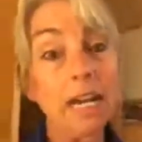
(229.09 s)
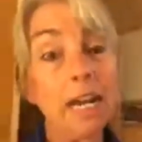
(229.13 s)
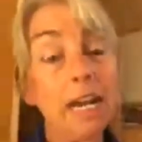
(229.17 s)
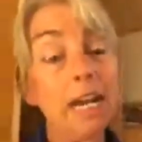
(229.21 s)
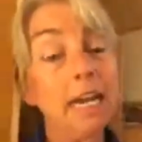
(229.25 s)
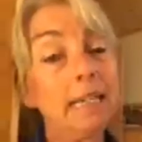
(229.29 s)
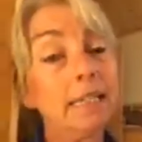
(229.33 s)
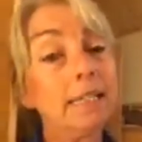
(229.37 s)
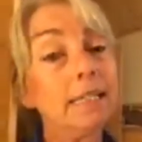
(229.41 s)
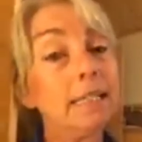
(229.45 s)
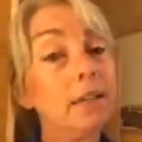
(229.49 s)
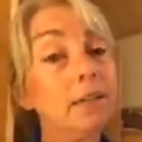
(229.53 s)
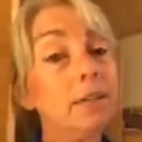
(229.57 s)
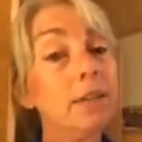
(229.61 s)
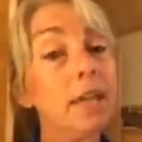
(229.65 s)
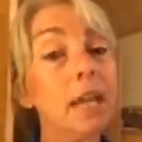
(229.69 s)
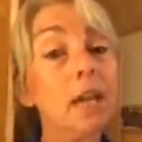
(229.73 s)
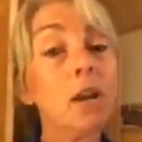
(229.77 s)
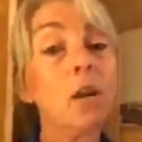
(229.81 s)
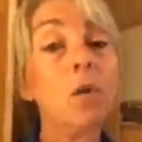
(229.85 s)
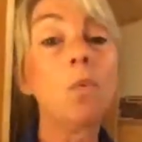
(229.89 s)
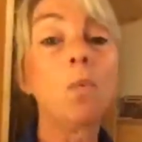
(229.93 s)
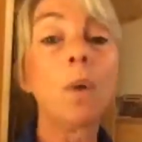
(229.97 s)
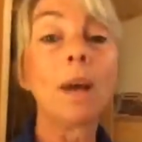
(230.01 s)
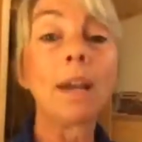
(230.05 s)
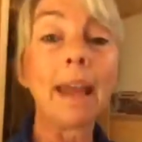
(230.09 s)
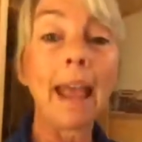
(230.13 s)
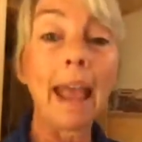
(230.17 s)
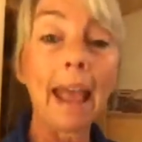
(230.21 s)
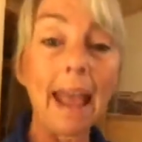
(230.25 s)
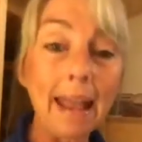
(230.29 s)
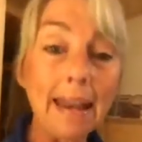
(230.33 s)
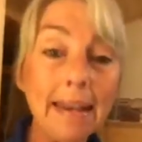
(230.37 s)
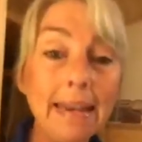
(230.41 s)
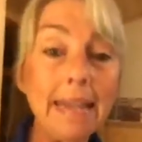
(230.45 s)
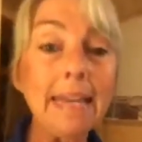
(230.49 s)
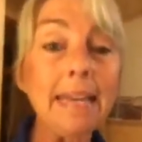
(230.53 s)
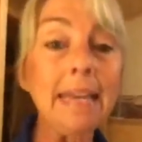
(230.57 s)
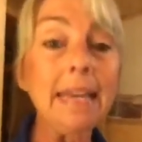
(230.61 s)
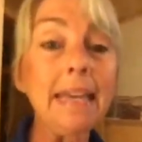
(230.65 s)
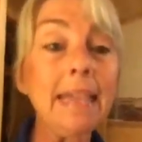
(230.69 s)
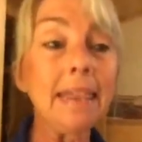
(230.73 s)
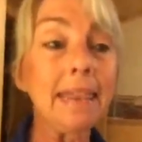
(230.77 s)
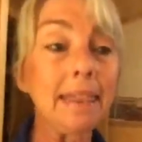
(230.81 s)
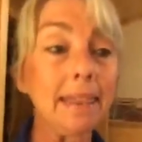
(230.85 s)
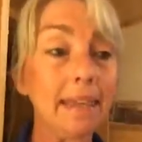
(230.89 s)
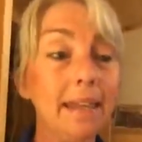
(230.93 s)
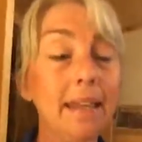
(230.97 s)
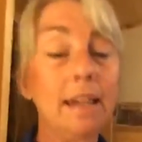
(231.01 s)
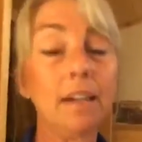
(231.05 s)
And so they don't want
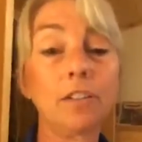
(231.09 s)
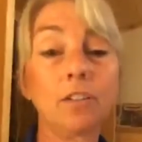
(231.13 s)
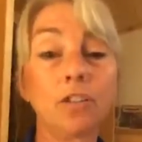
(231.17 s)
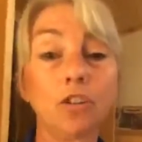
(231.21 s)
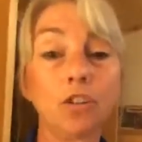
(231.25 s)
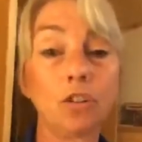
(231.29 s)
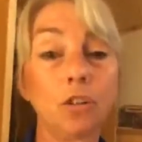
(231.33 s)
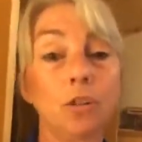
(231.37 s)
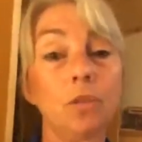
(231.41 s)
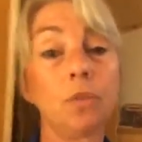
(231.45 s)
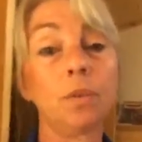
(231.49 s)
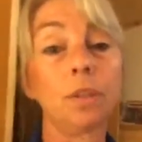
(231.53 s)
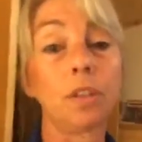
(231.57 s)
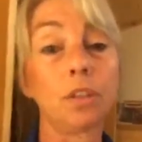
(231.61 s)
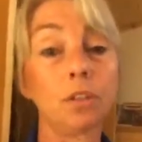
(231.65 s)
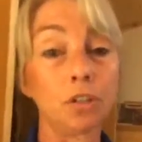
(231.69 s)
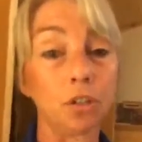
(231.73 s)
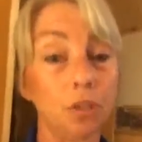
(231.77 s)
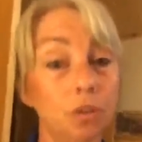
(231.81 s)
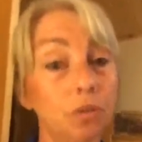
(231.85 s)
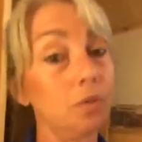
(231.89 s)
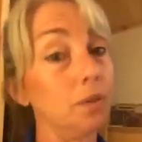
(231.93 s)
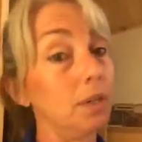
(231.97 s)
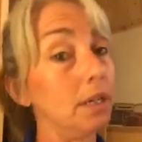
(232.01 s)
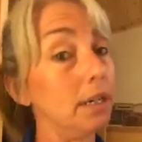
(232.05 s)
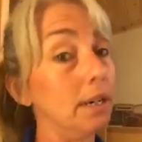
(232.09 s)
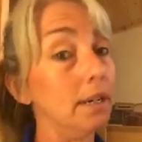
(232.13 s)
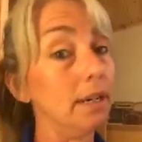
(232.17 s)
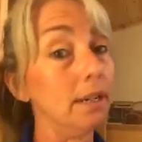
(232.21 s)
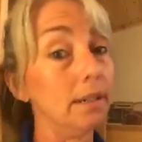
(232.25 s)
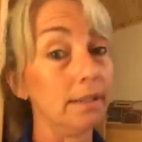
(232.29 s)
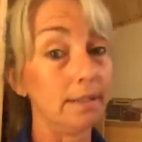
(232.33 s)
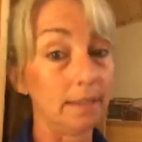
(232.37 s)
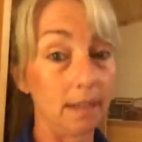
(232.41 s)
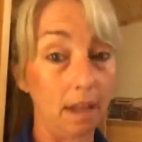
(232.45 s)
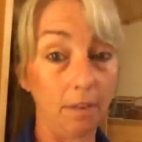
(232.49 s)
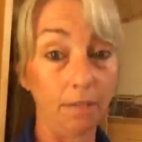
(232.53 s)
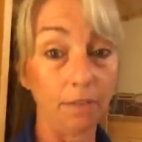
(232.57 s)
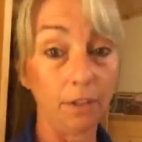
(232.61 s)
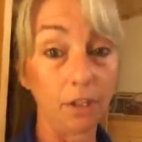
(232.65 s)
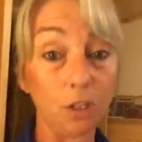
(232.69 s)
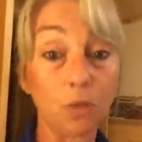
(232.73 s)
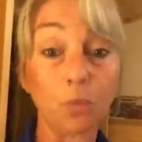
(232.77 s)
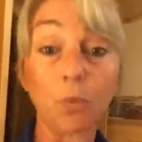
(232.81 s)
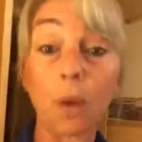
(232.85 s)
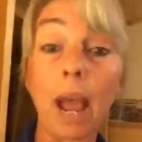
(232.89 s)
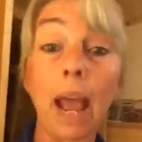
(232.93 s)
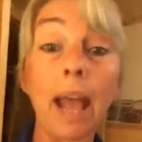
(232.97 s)
anything to do with the children salvage.